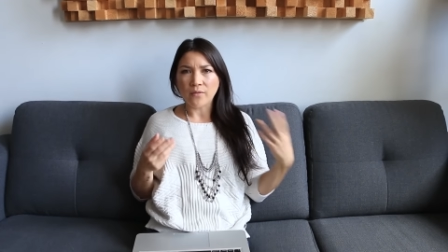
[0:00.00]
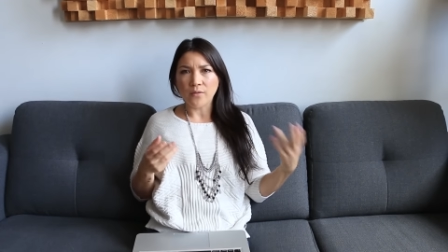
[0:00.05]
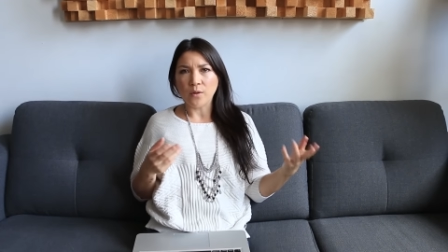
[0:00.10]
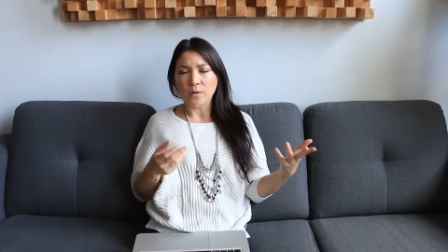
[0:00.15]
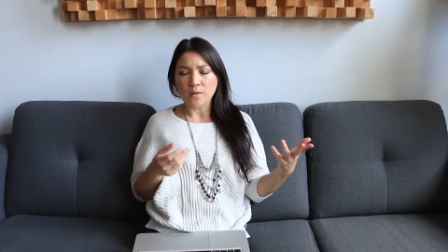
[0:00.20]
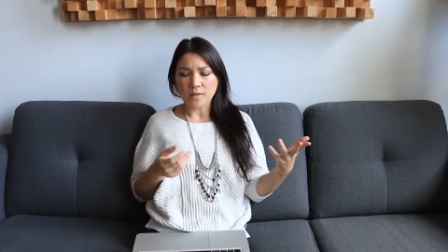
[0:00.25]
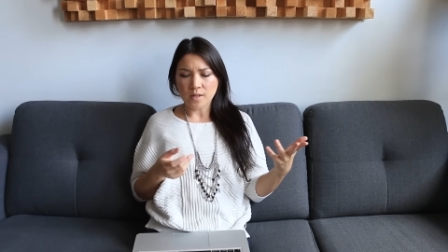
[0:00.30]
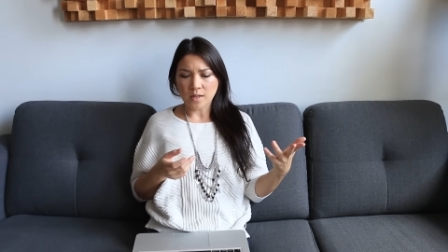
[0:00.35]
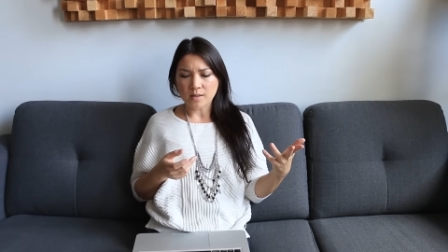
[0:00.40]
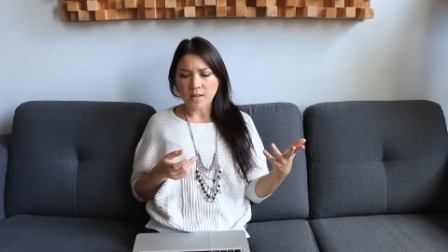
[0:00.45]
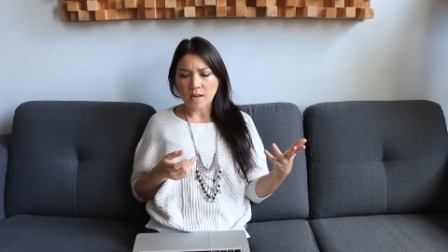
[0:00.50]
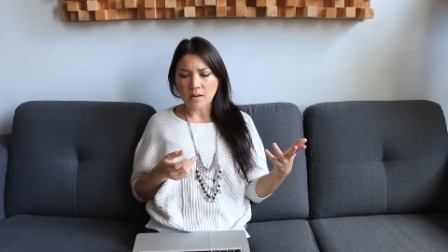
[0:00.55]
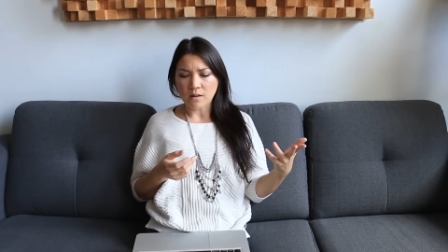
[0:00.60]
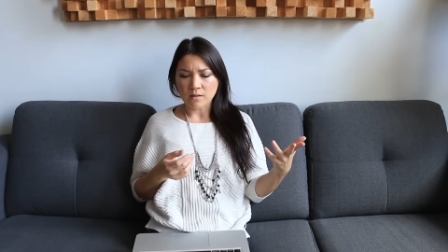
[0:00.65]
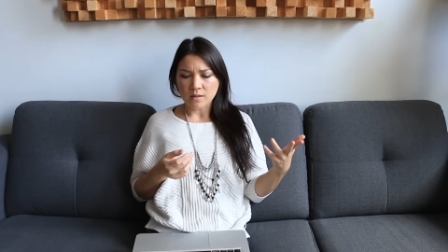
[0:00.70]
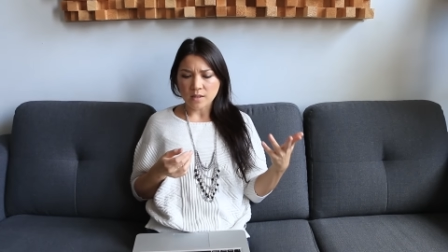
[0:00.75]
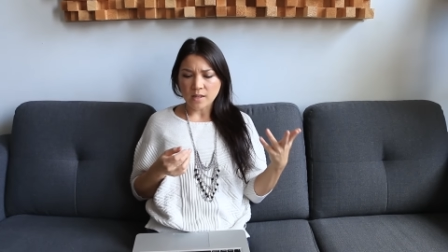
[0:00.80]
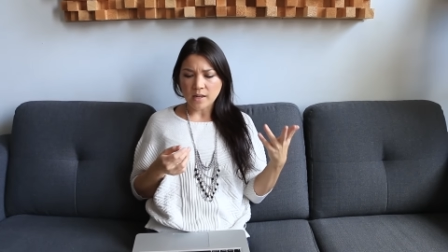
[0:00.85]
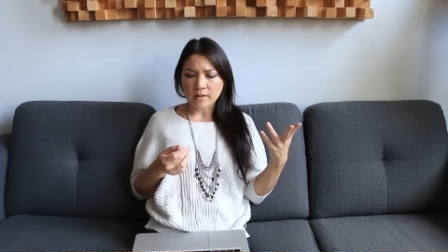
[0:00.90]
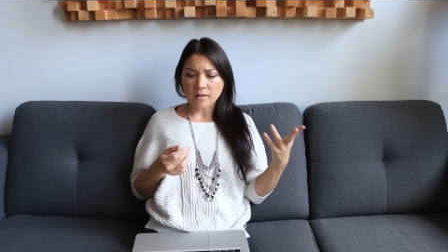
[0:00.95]
photos like that
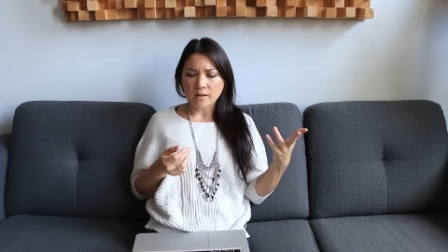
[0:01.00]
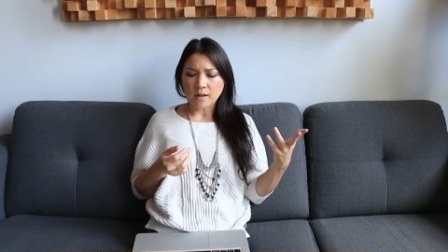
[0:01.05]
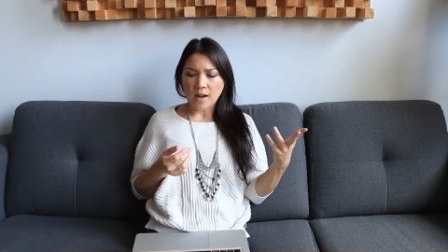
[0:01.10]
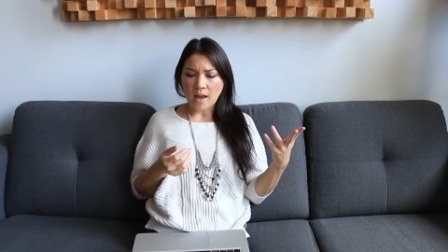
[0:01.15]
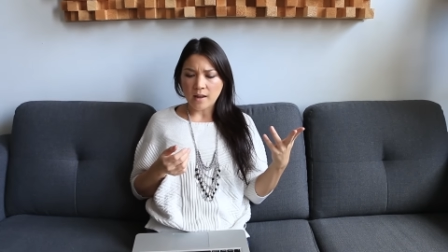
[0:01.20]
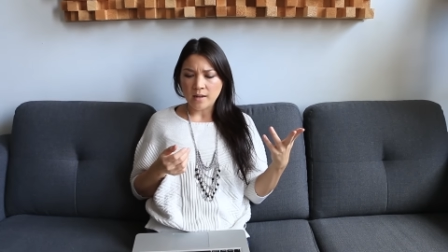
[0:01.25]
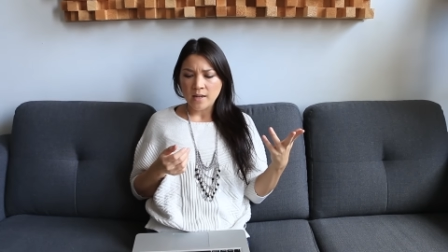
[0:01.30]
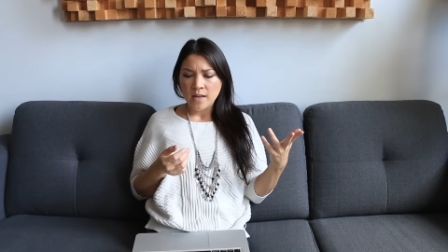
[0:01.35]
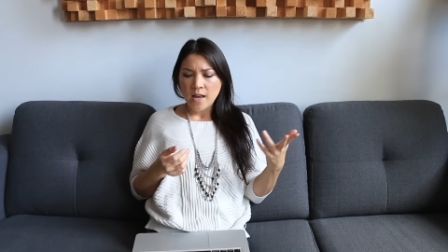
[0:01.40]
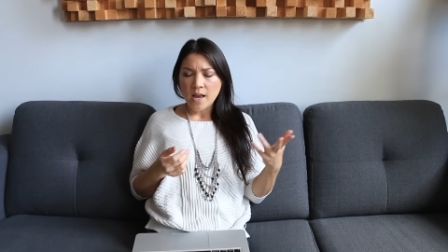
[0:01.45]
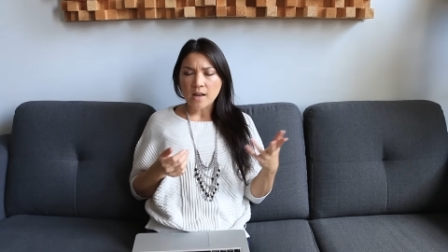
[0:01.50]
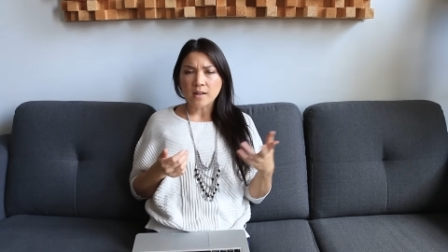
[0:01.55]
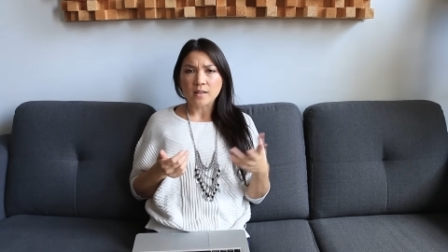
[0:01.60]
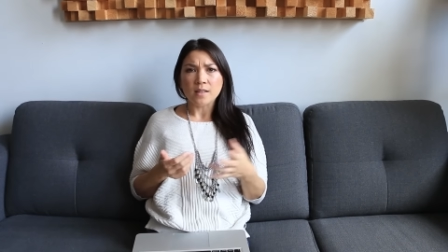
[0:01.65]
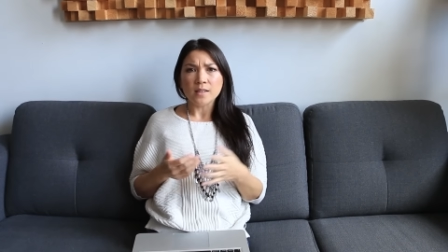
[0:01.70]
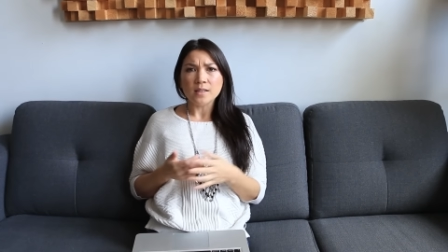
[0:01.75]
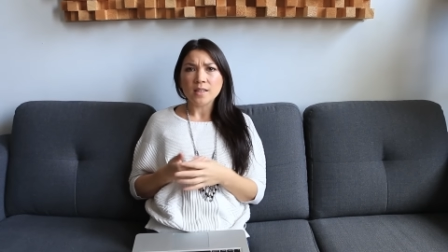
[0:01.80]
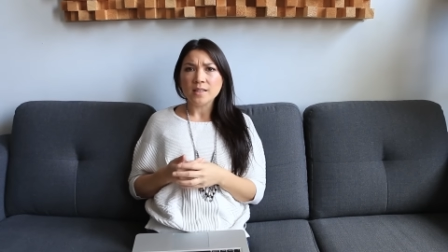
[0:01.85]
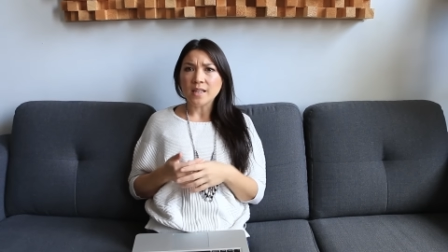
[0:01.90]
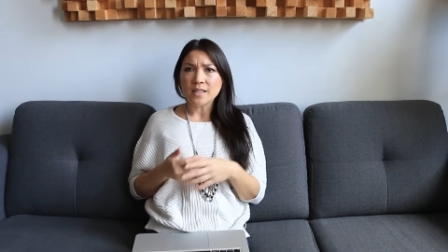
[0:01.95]
on the internet, and I
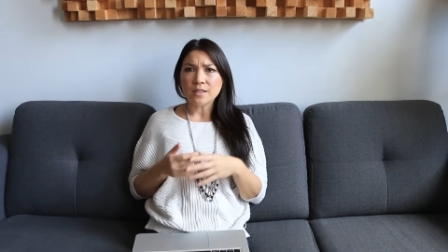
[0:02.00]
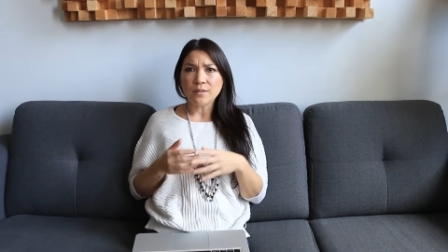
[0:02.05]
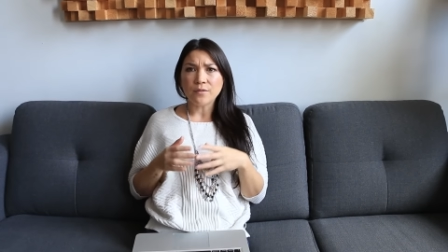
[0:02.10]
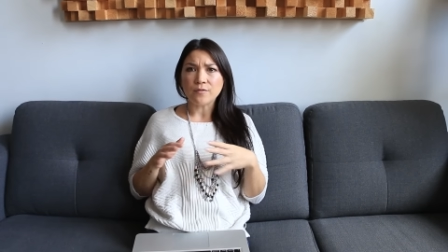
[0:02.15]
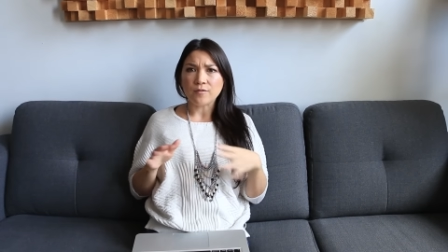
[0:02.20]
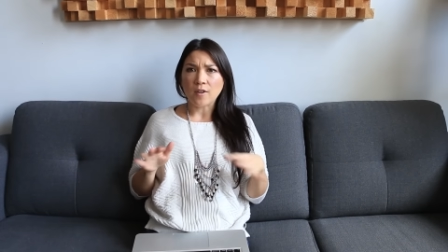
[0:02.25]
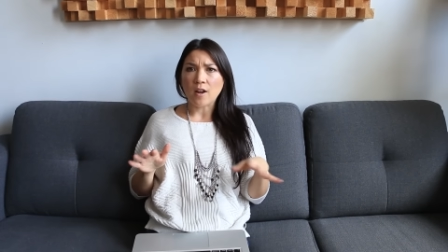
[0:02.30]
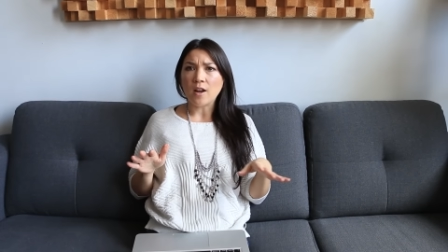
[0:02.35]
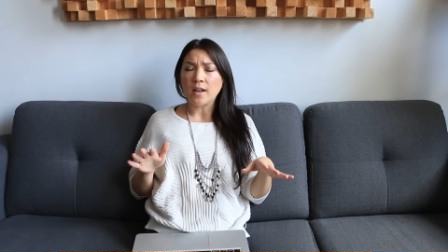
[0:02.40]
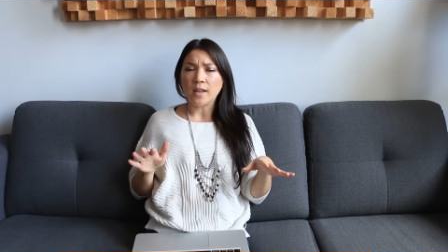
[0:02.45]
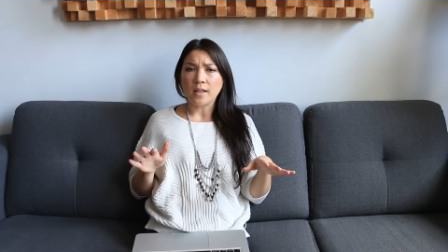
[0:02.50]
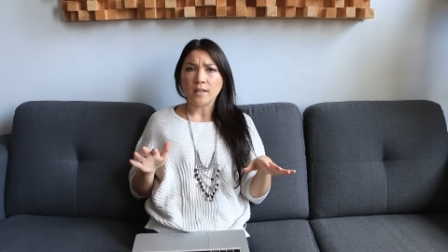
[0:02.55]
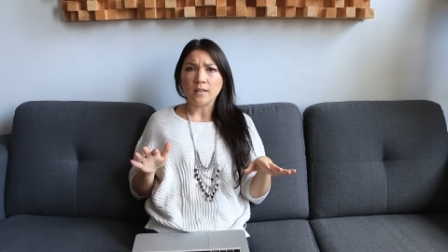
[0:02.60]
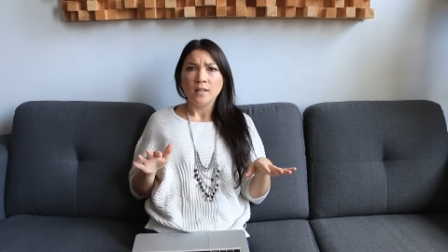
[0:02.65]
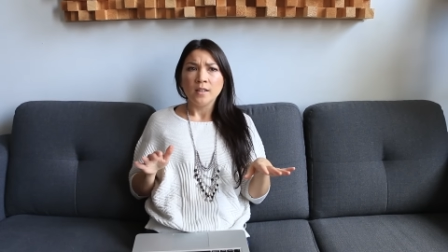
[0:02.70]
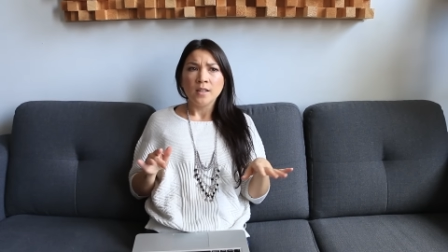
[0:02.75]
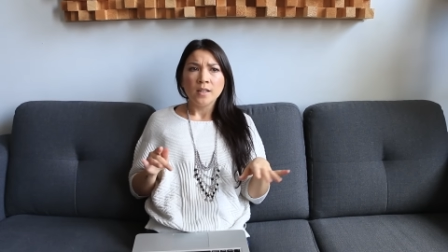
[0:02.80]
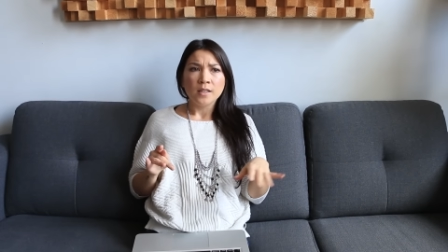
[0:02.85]
think that that's fine.